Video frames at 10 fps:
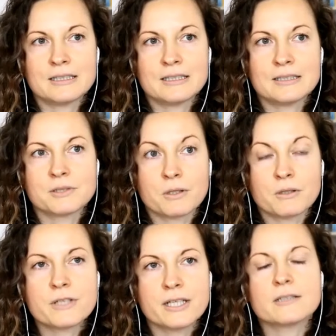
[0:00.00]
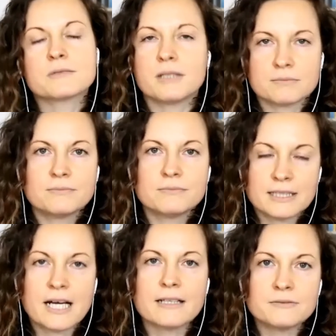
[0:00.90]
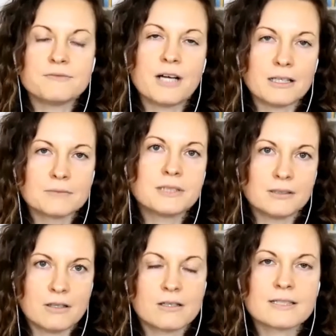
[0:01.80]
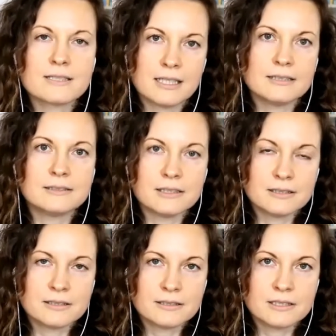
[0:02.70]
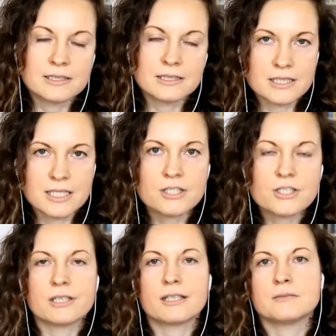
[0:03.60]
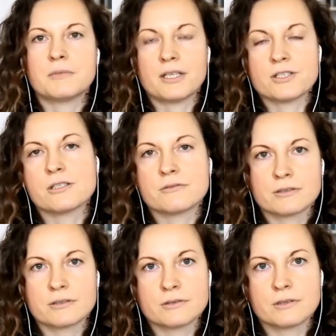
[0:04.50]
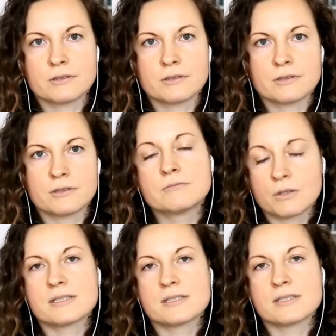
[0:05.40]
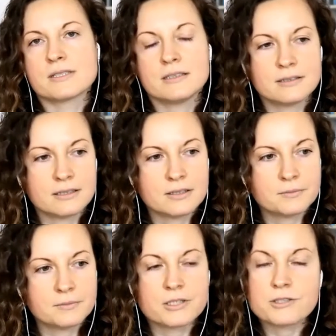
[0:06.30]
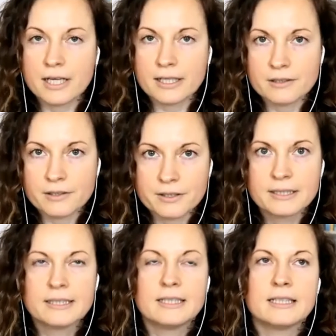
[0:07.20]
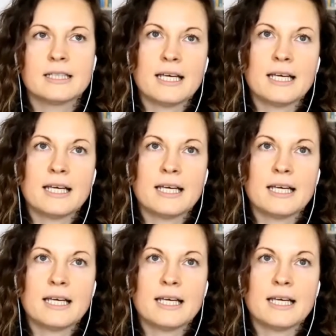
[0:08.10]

uh, the role of trainer, well, it kind of developed alongside the, the, the teaching and the managerial role was the, the, the trainer